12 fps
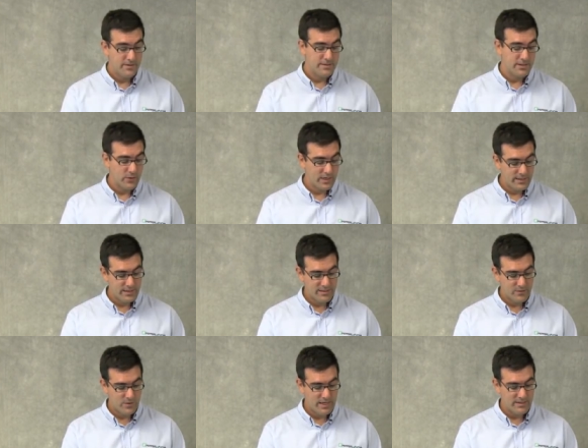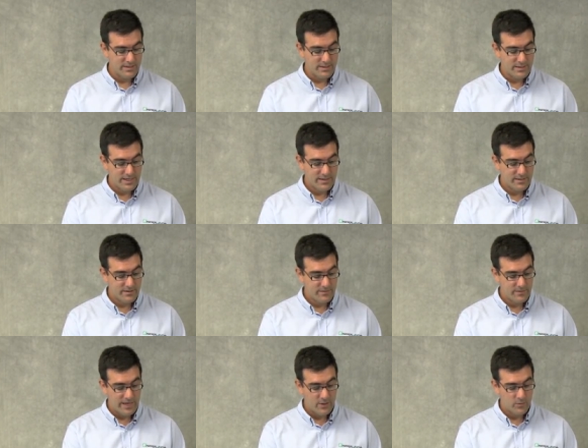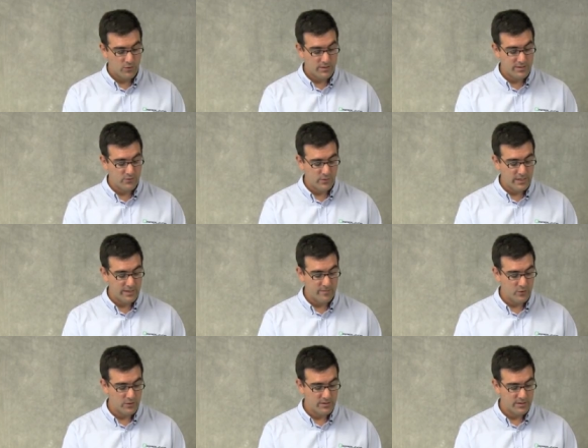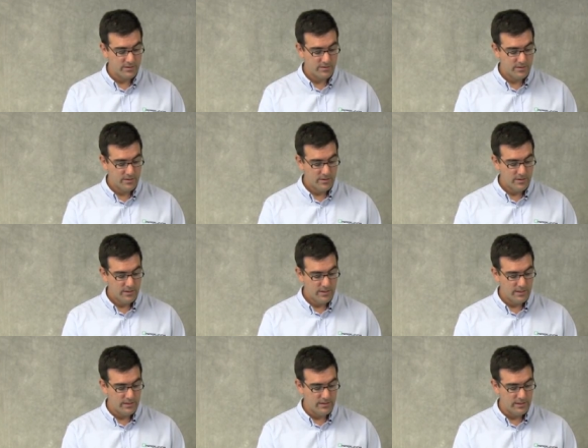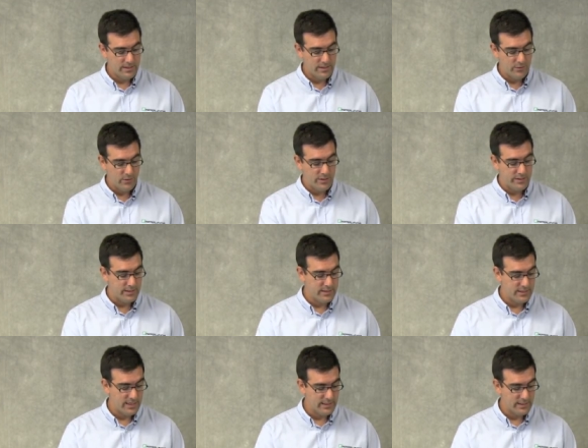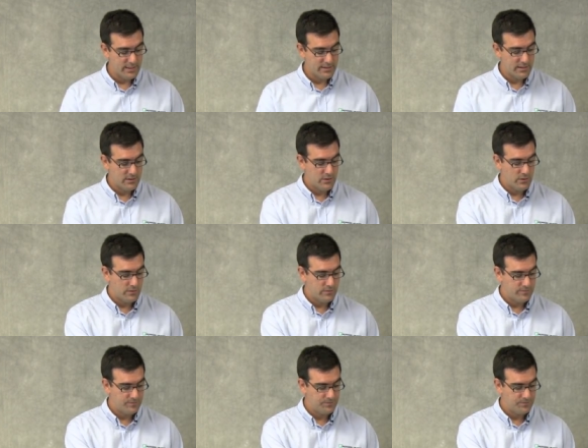It's a quick and easy way to set outputs and read inputs, and a really nice diagnostic tool.